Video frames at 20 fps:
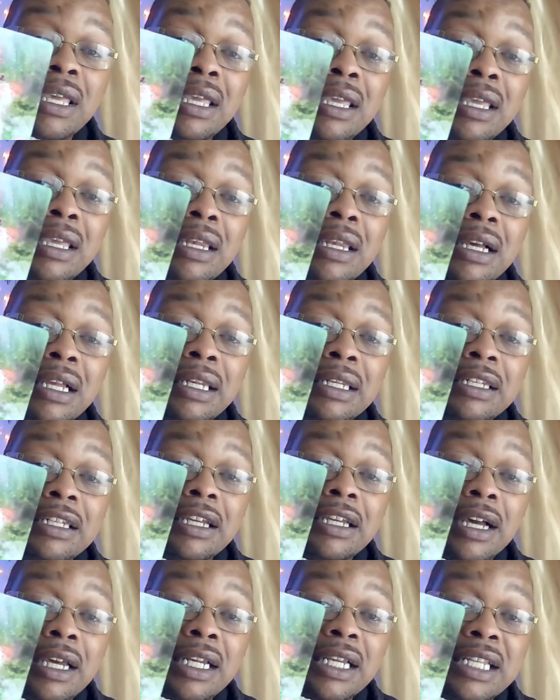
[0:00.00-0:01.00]
in a
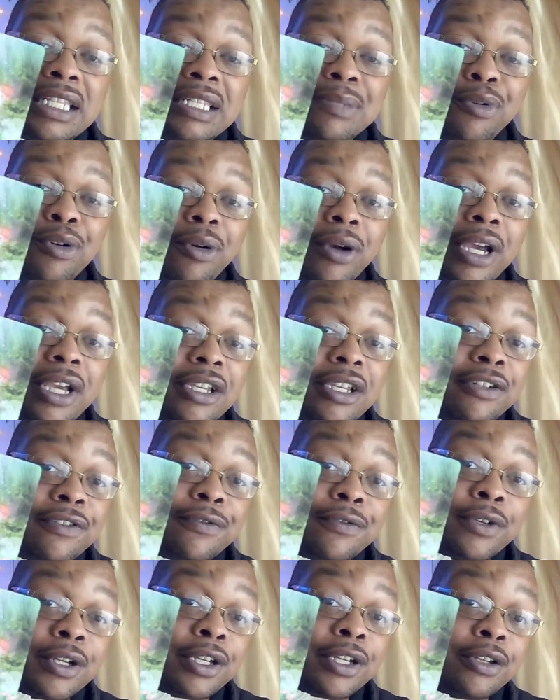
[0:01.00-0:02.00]
ton of inspiration
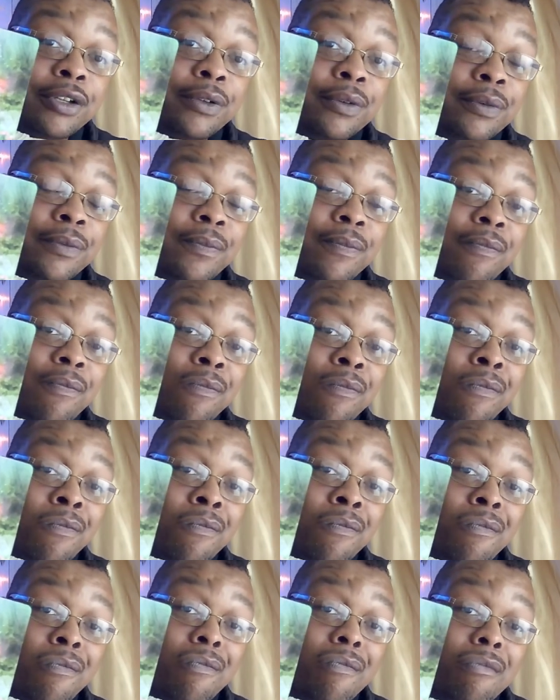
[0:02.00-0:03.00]
for you,
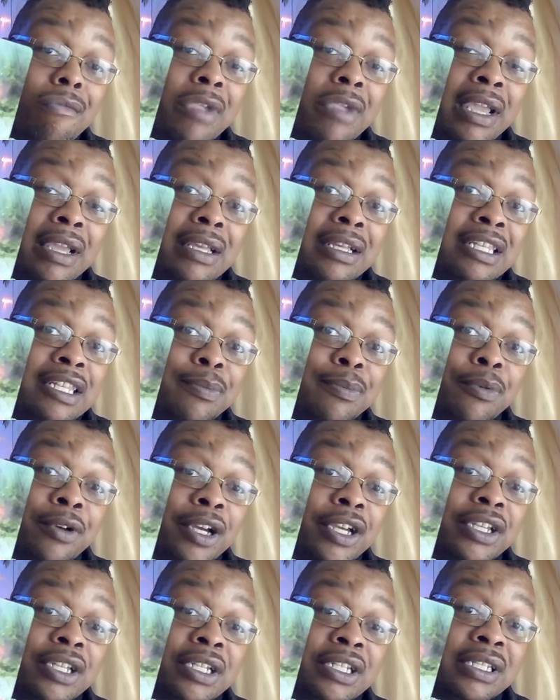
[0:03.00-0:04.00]
like
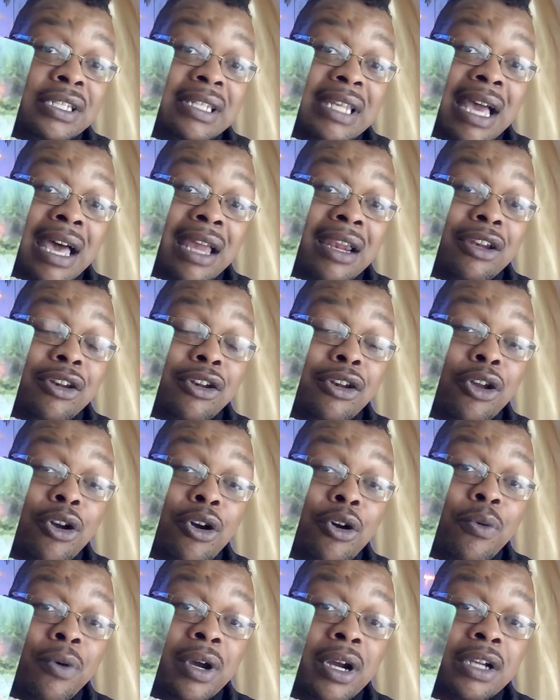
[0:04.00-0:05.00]
inspiration just out of
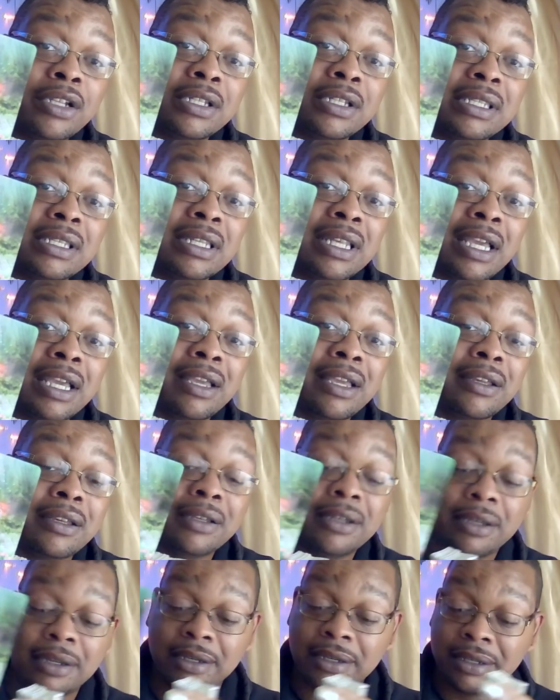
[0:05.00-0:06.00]
nowhere, just like,
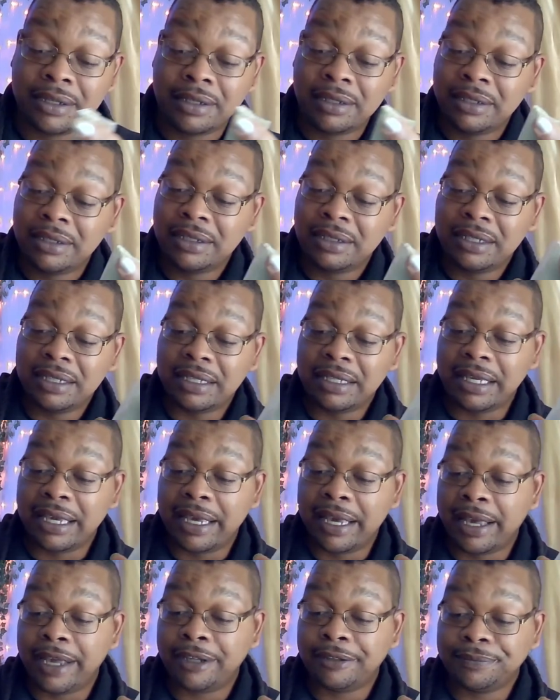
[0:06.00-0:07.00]

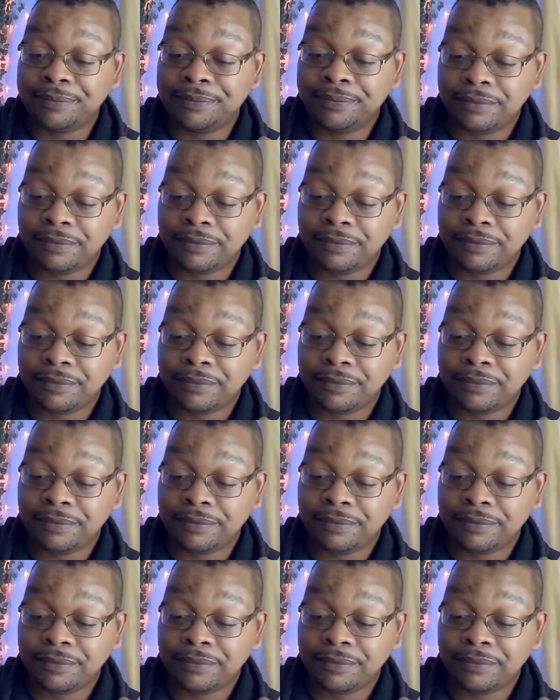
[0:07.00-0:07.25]
yeah.